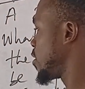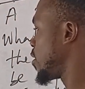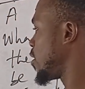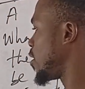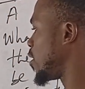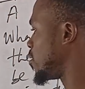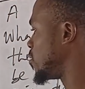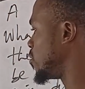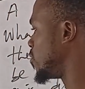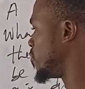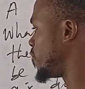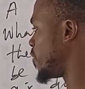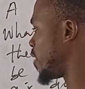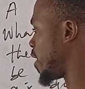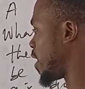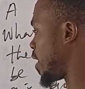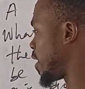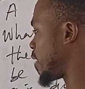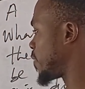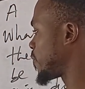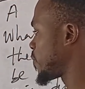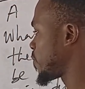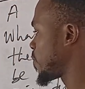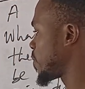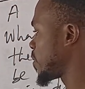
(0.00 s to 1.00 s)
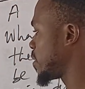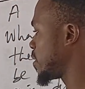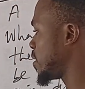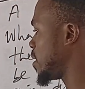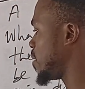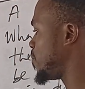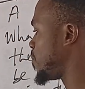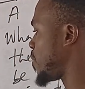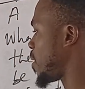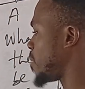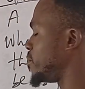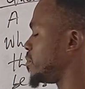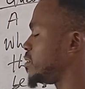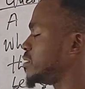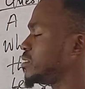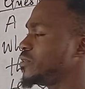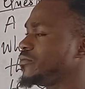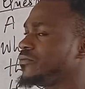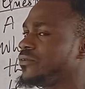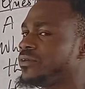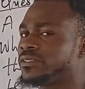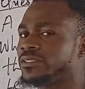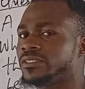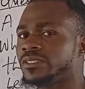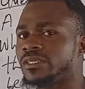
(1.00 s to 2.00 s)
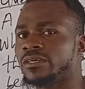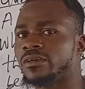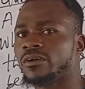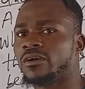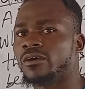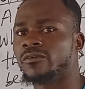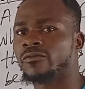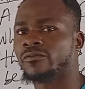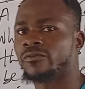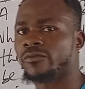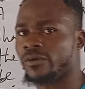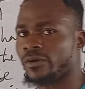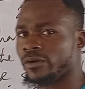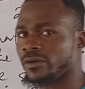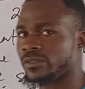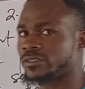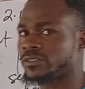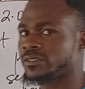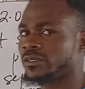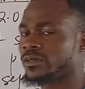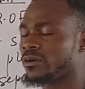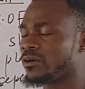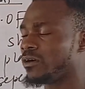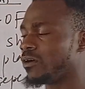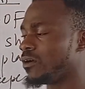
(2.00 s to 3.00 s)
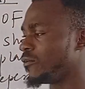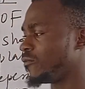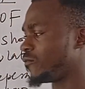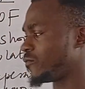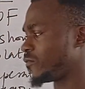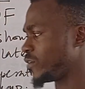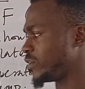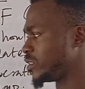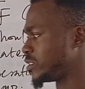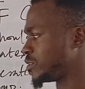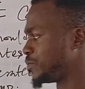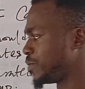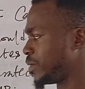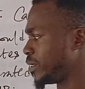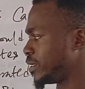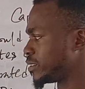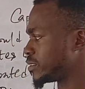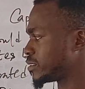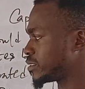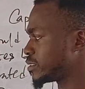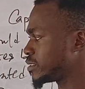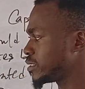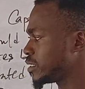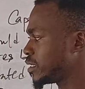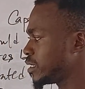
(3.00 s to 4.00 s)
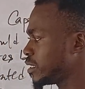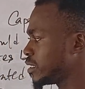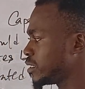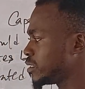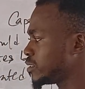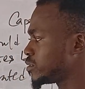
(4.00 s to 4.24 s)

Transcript: all over the permittivity of free space.